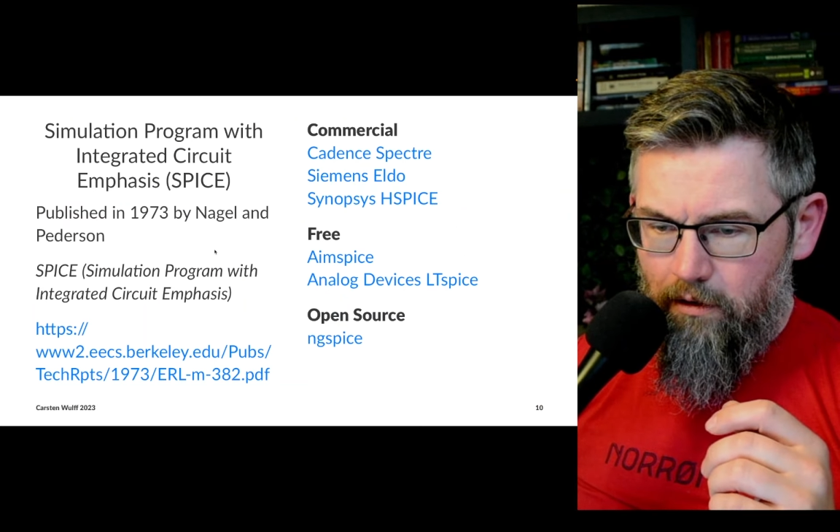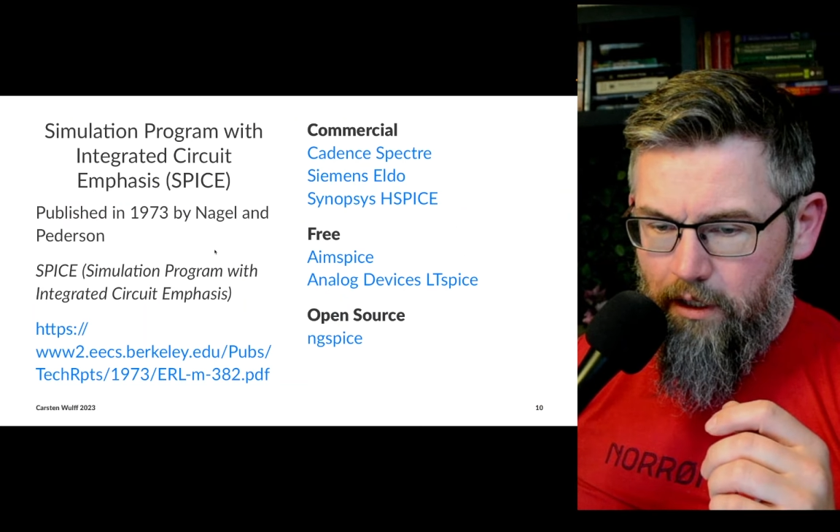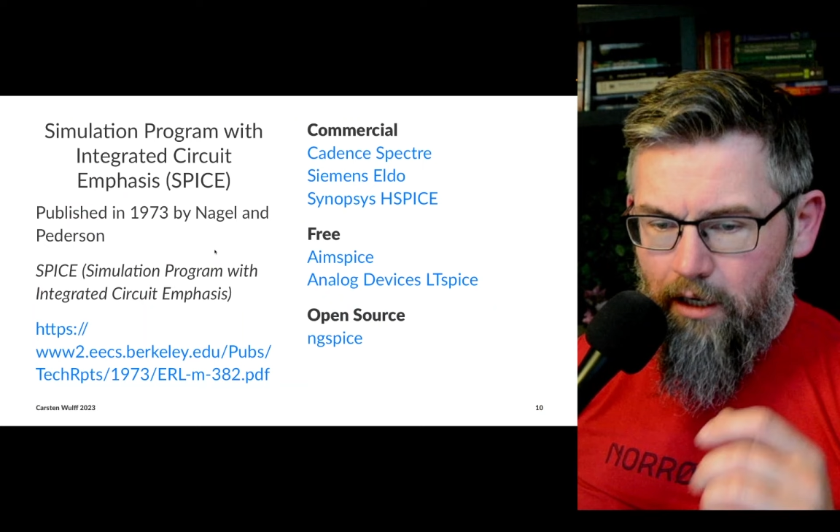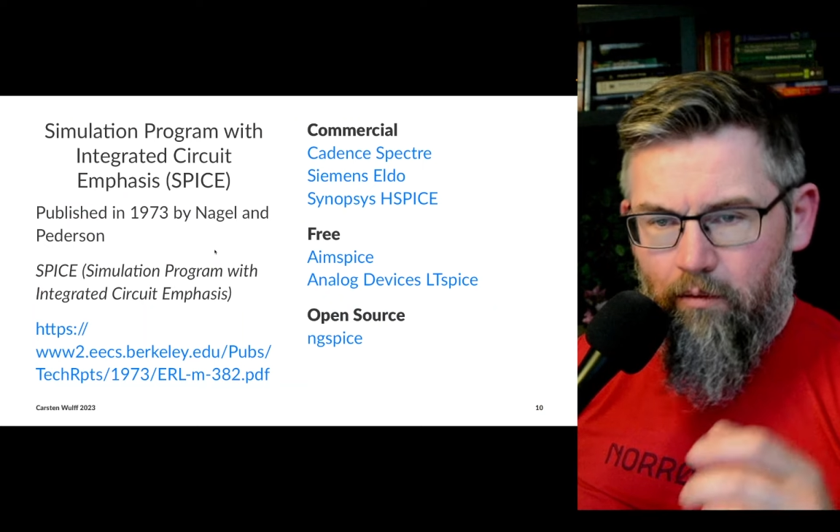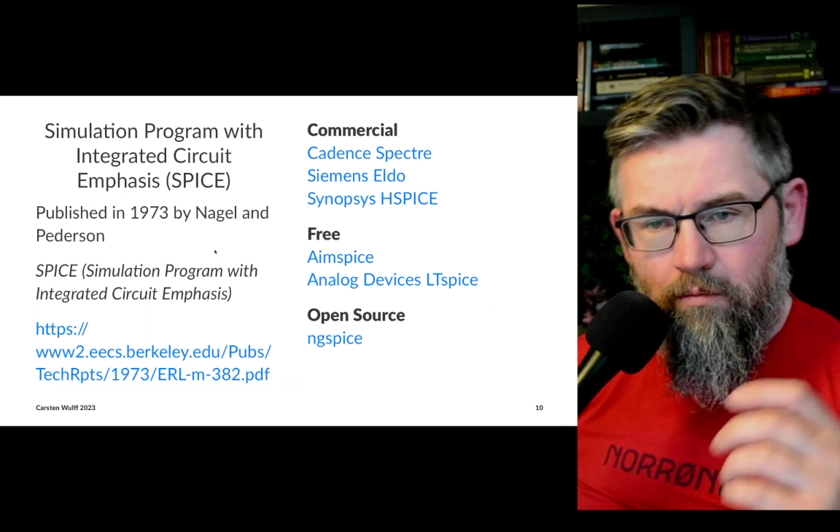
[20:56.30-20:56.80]

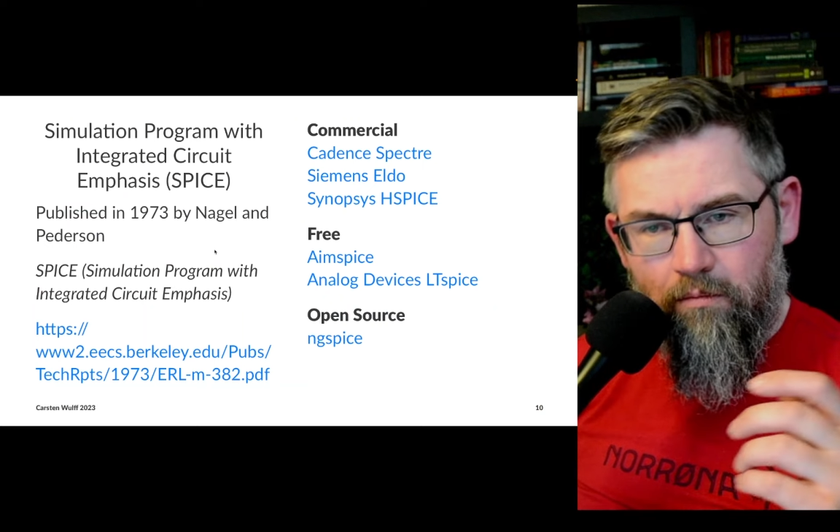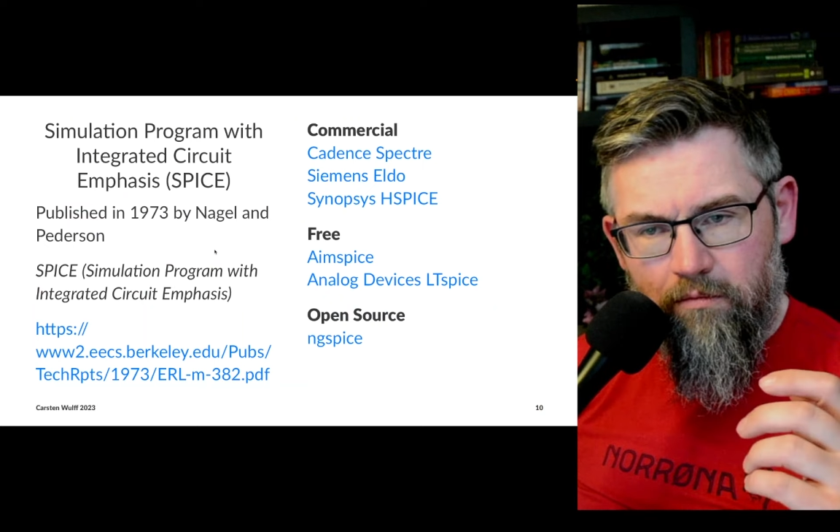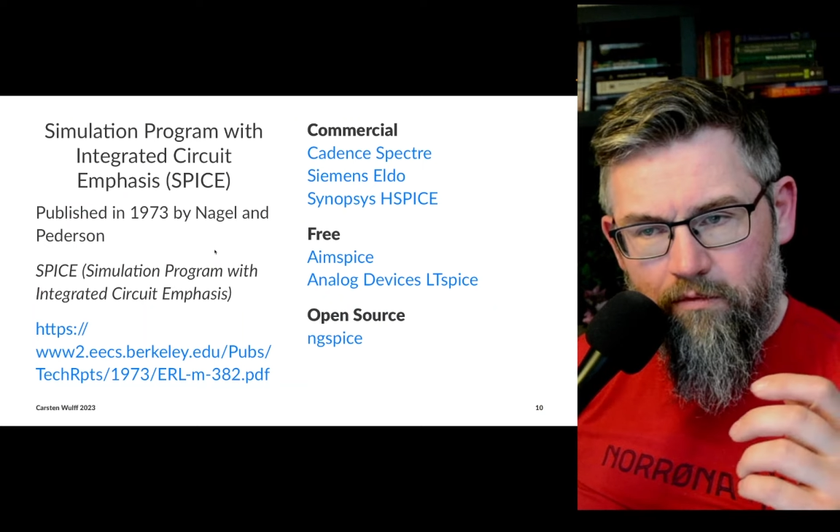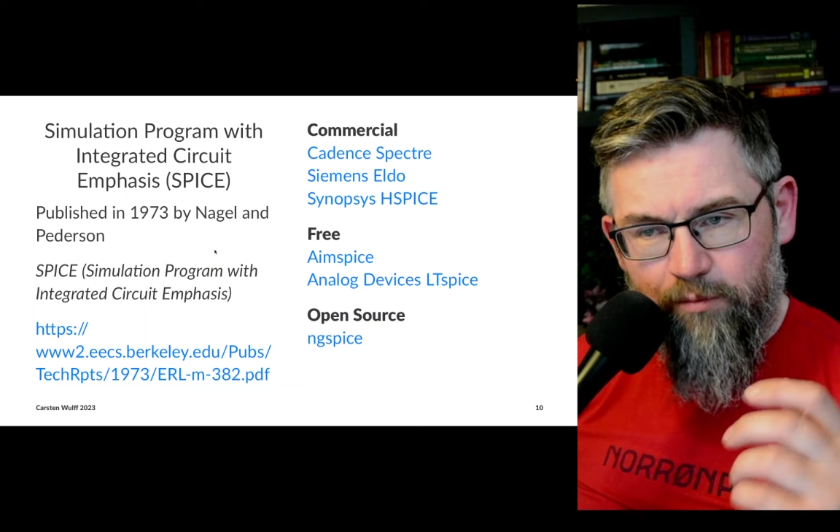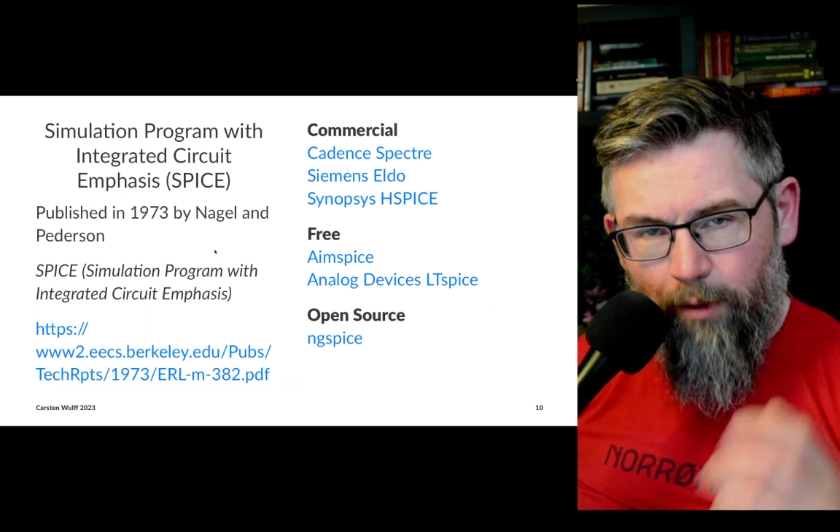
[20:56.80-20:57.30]
Now,
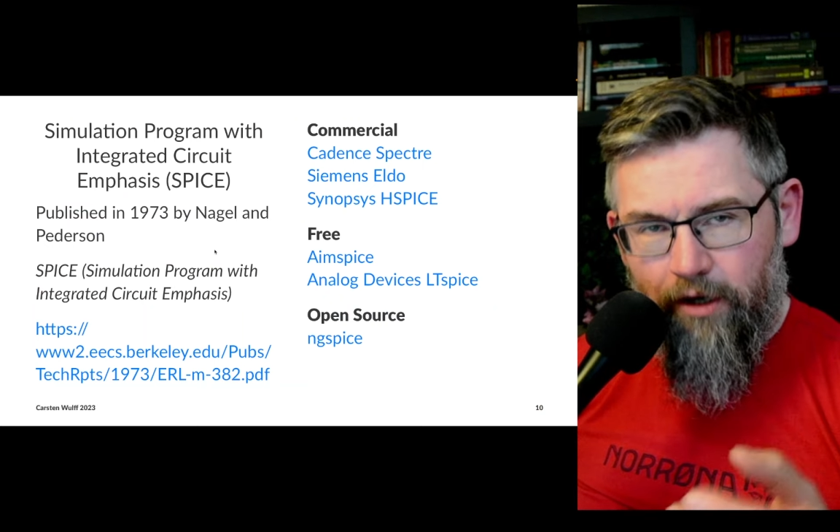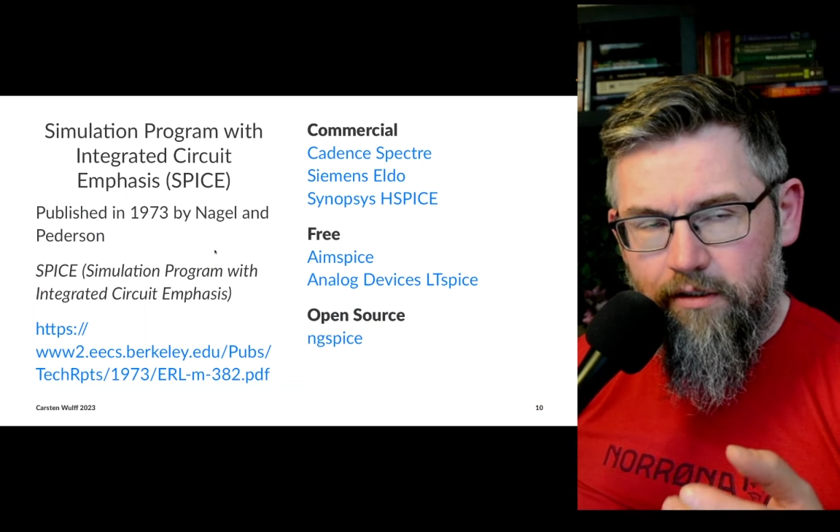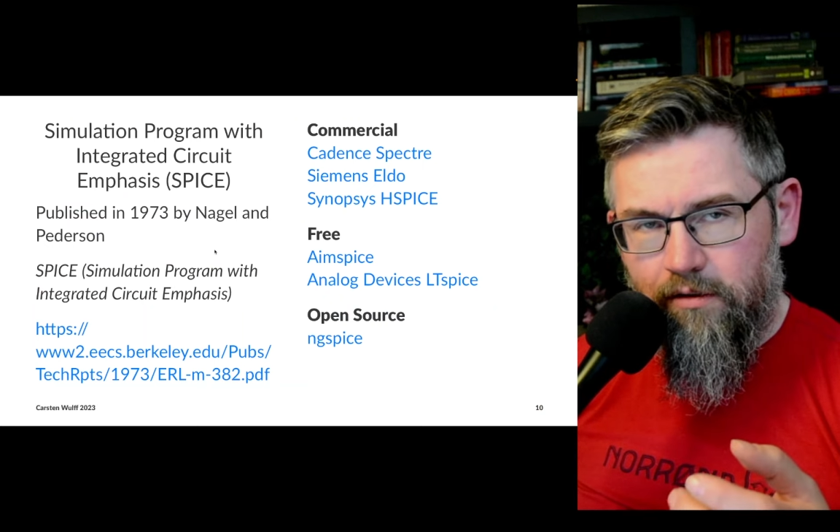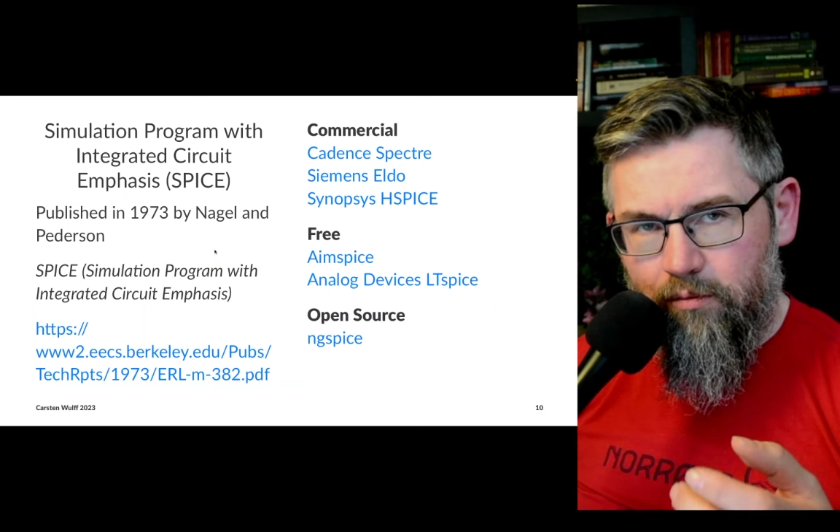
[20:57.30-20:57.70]
SPICE,